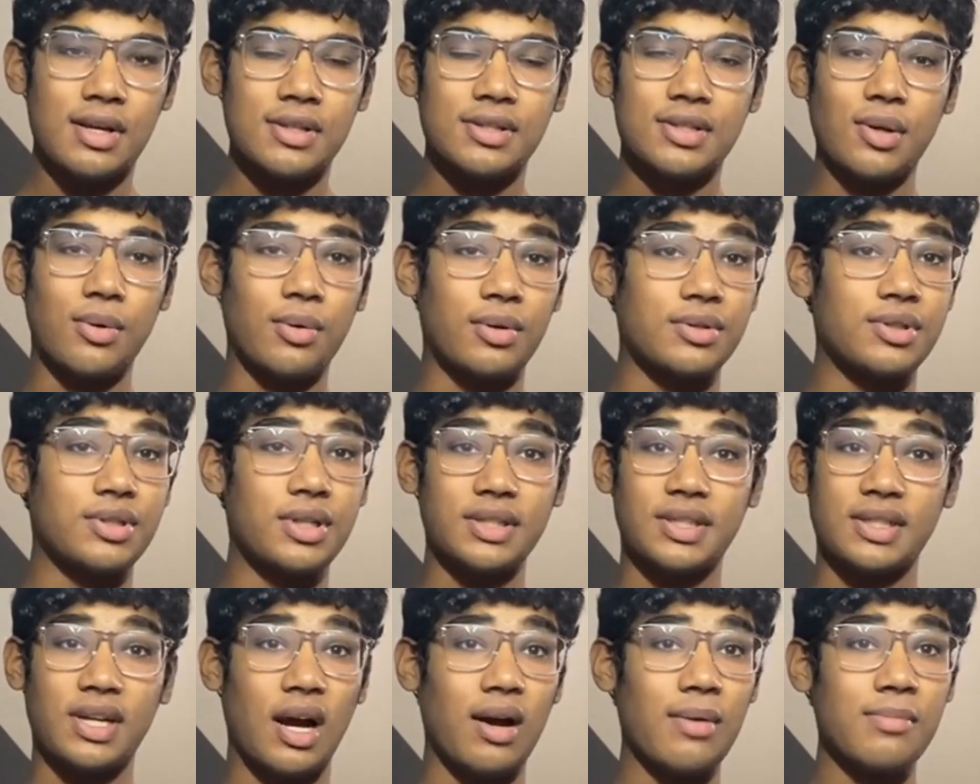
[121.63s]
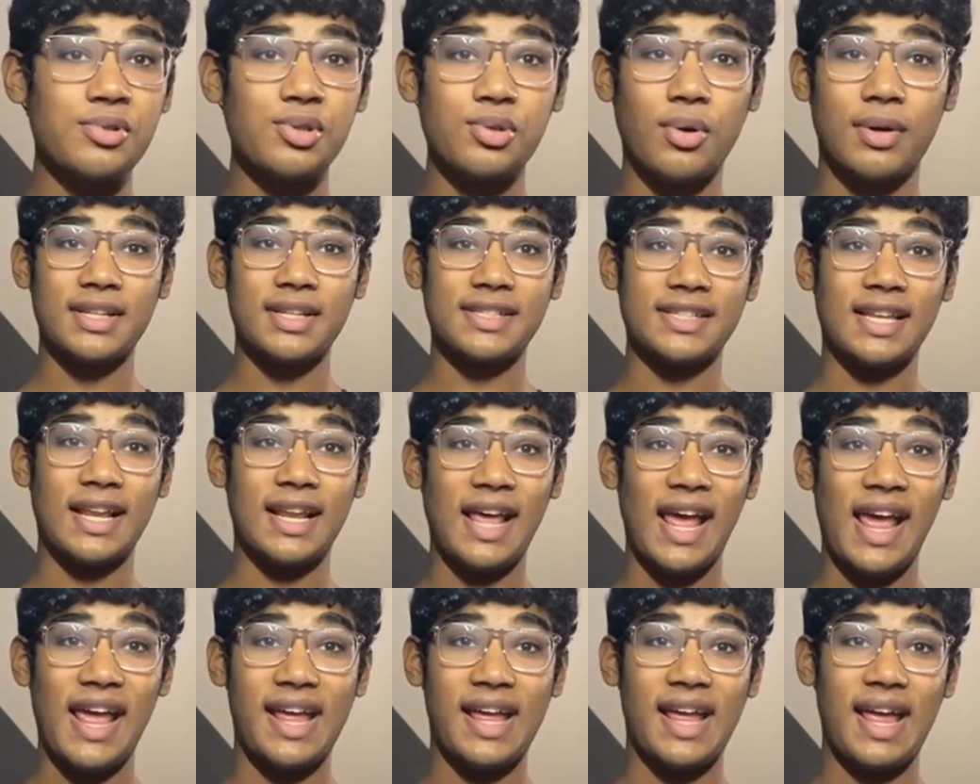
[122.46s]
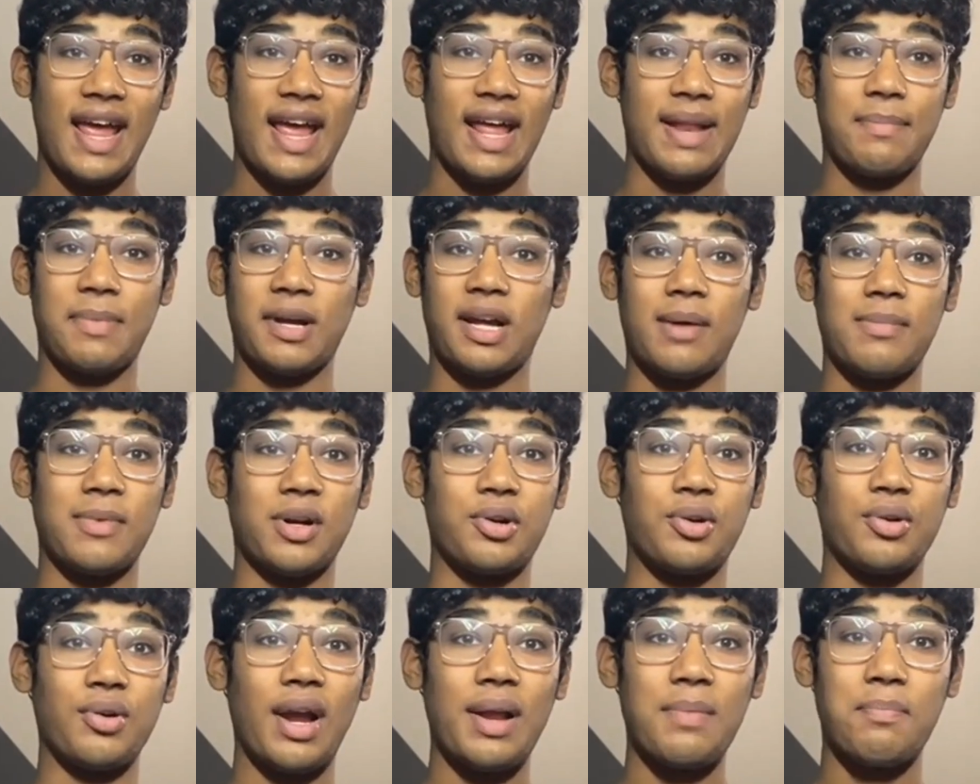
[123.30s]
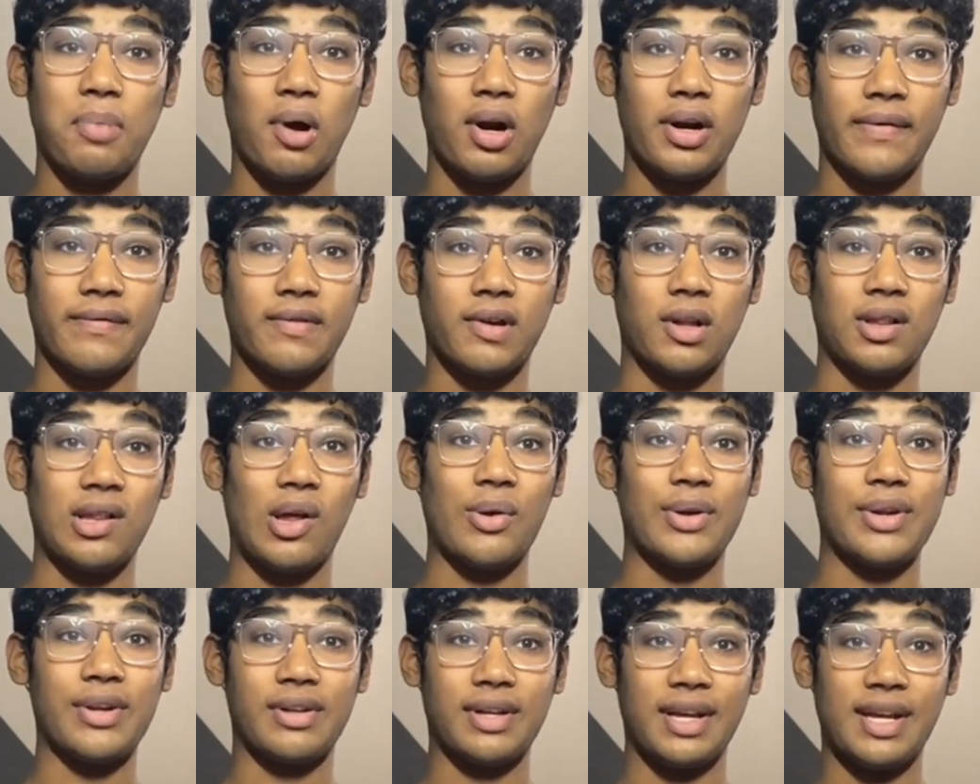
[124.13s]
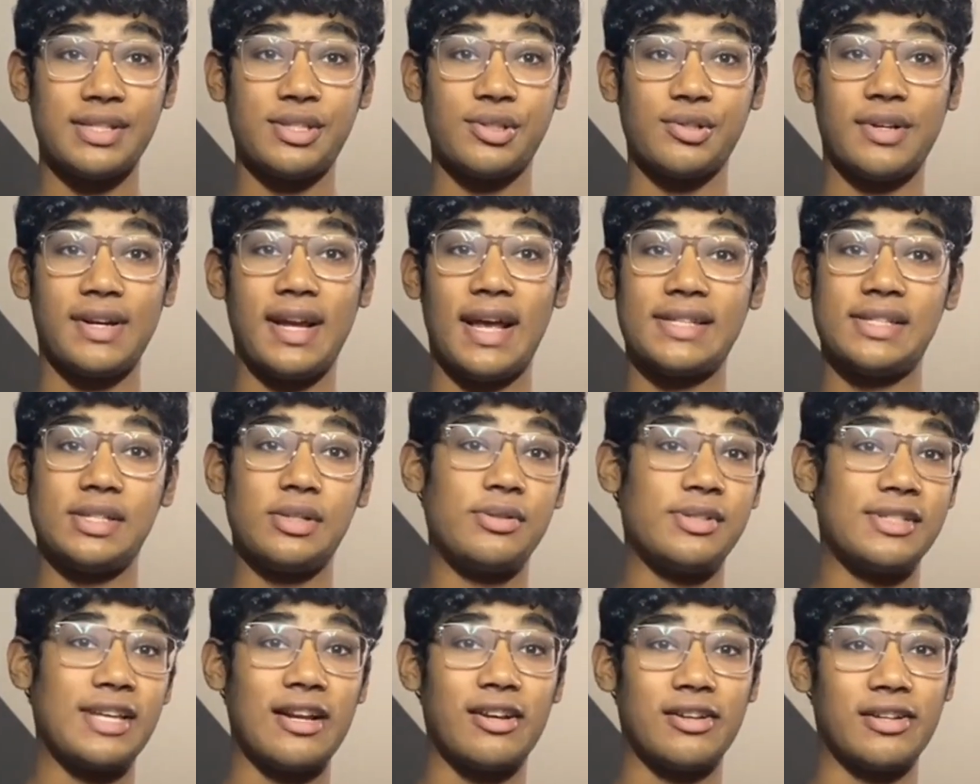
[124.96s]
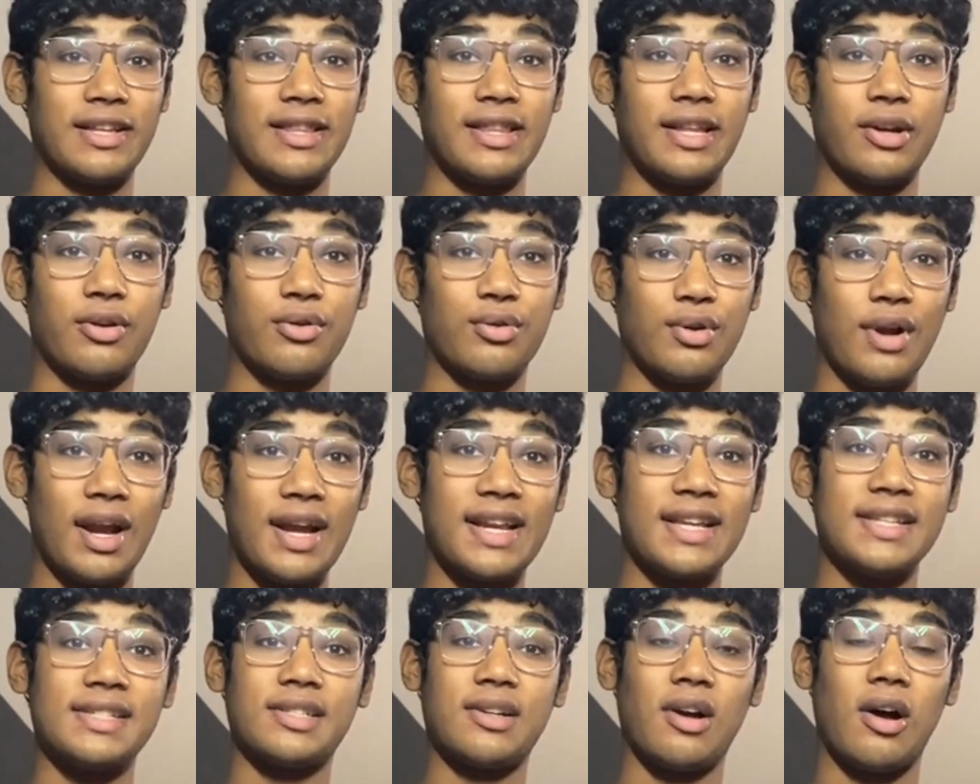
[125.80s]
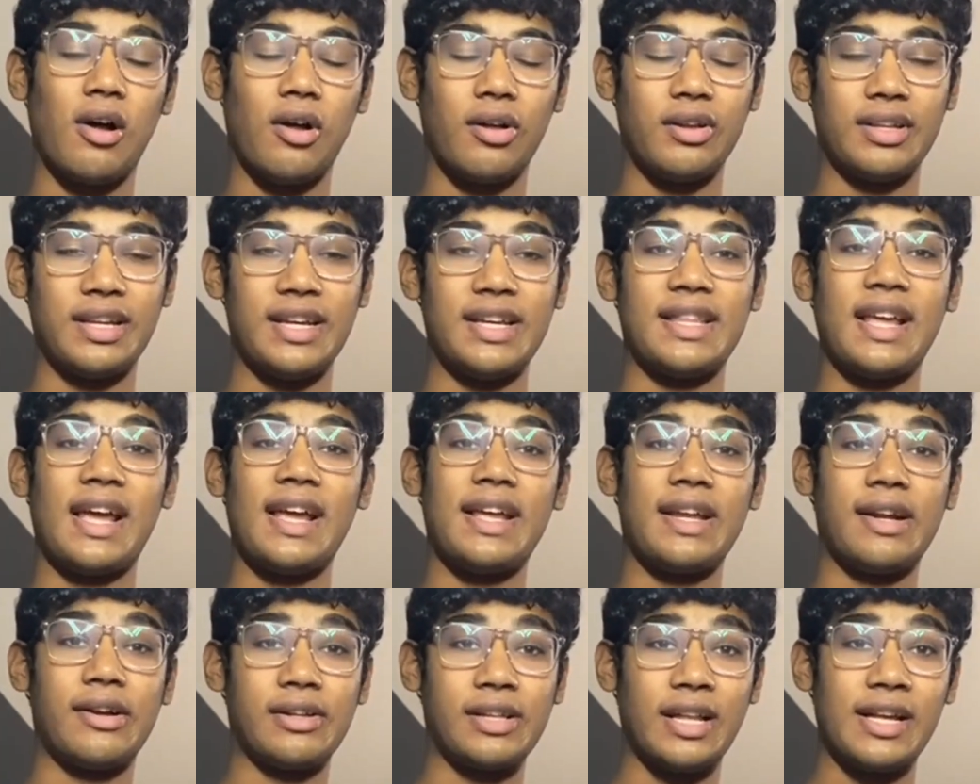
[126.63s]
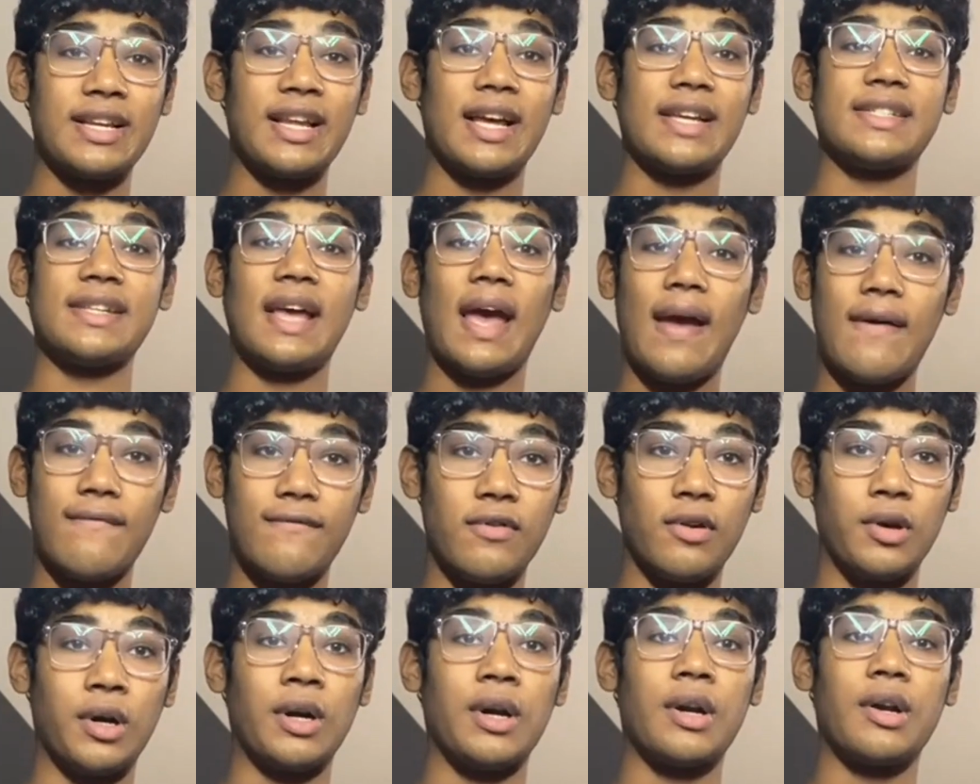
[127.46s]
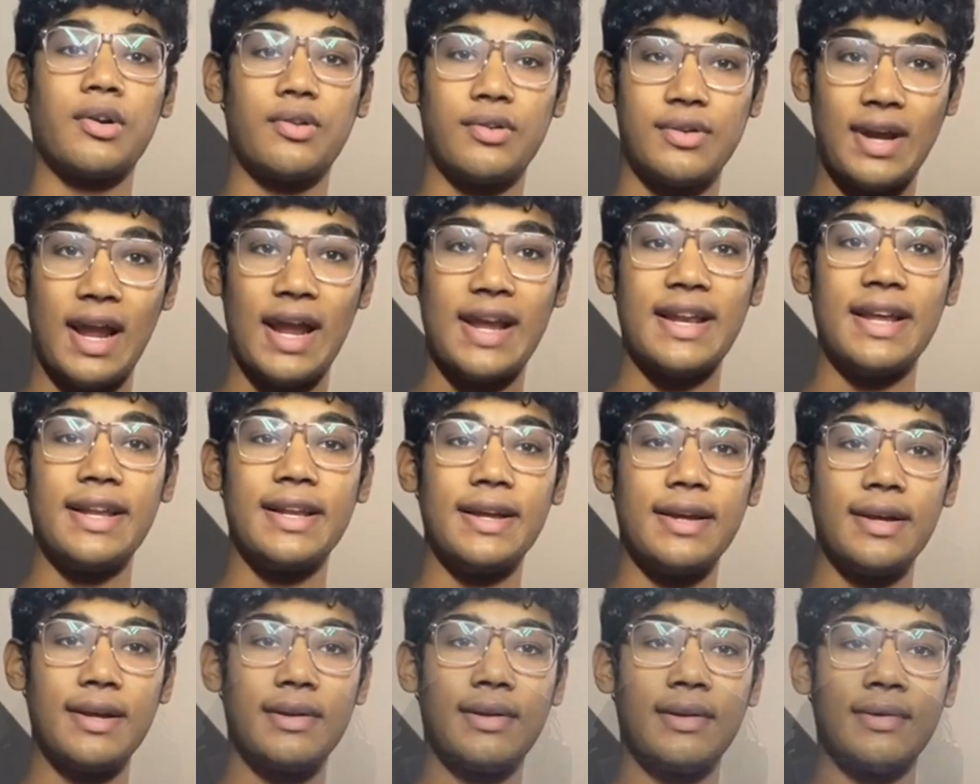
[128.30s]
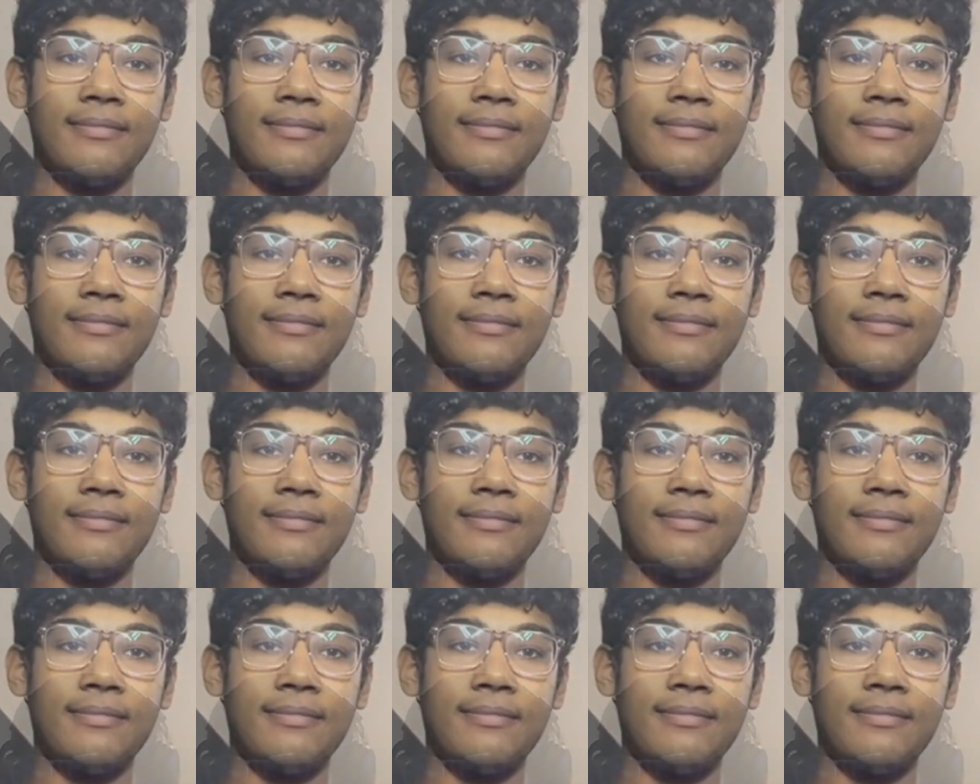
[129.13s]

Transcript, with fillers: So just come us today and become a great part of colonial history as you settle in the greatest colony that England has ever created.